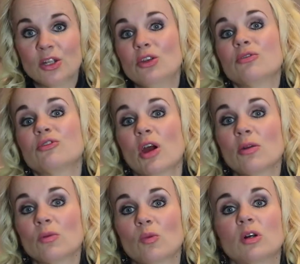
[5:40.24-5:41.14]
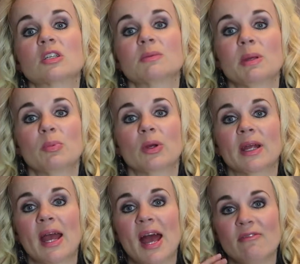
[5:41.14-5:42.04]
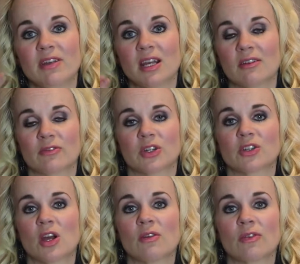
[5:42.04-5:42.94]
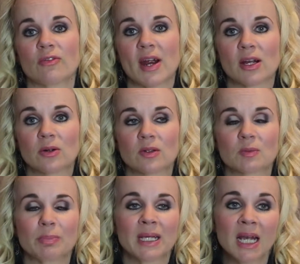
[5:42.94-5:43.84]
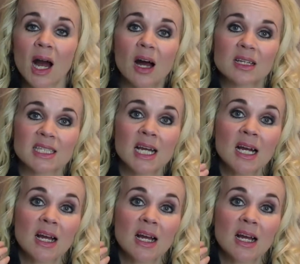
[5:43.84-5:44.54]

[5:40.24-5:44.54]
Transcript: you don't want to be putting heavy coverage over freckles, because